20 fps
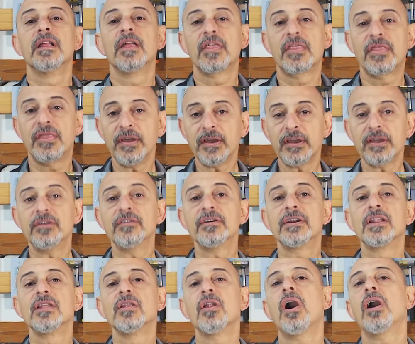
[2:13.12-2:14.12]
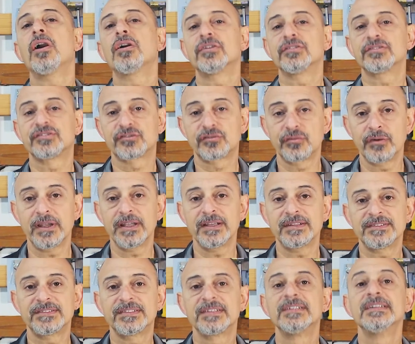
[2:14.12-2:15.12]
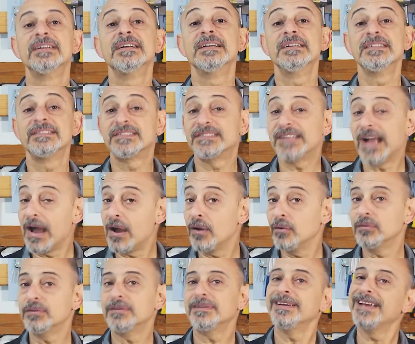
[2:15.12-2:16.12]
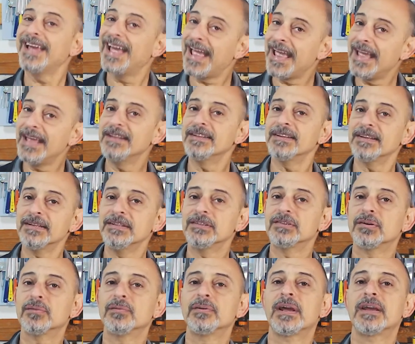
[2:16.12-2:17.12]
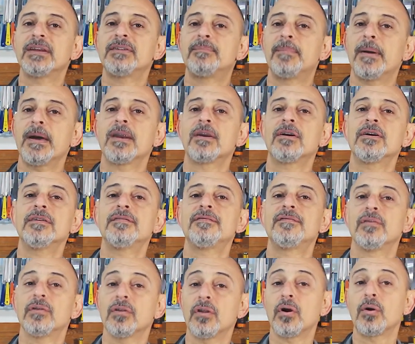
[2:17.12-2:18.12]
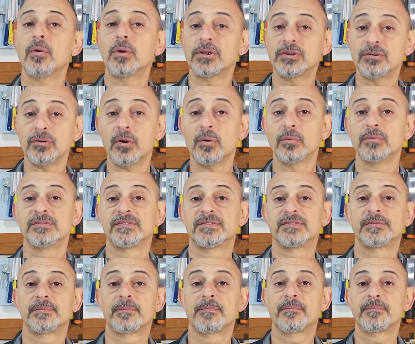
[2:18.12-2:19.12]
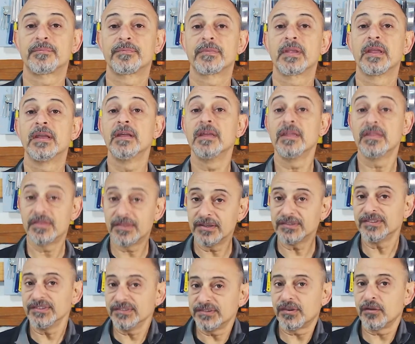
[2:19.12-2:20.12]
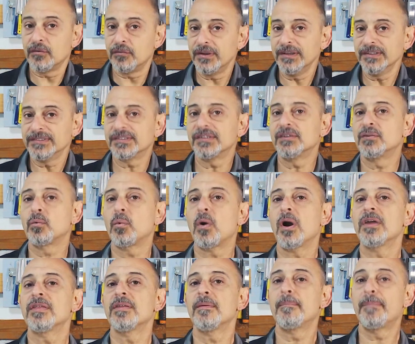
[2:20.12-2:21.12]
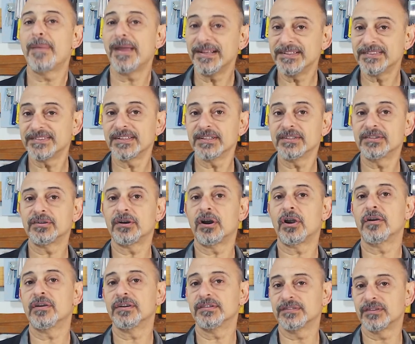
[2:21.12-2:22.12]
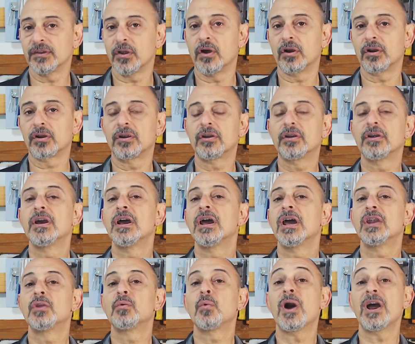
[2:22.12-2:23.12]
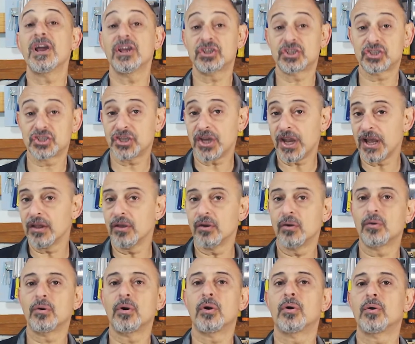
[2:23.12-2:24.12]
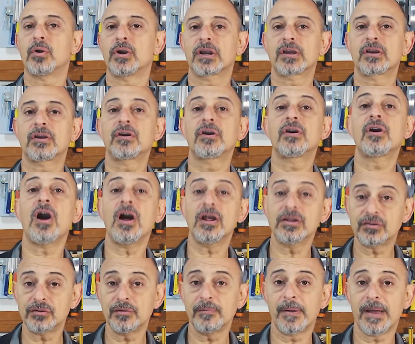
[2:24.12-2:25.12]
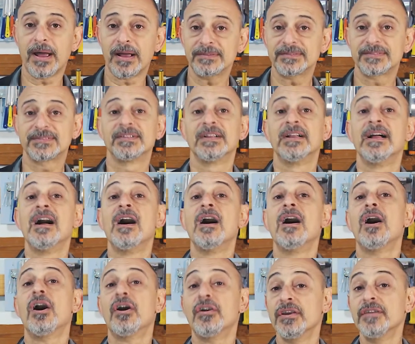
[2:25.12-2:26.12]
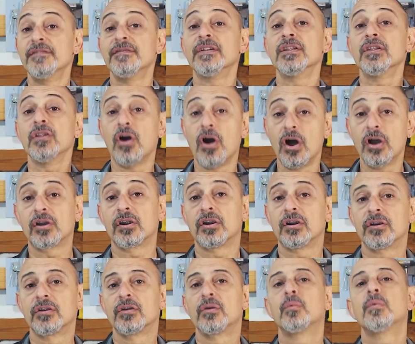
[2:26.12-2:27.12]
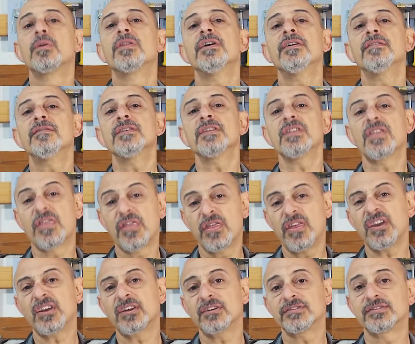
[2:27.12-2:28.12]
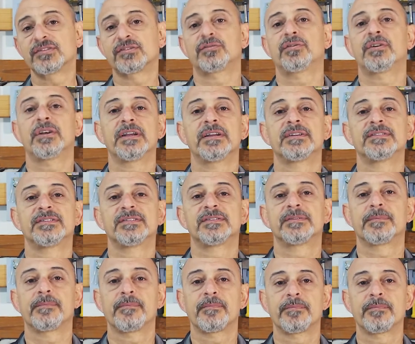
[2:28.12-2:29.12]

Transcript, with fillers: Thicker and longer strings sound and intonate better for lower tones. This is the reason why the bass guitar is longer and why a cello or contrabass are even longer with even thicker strings.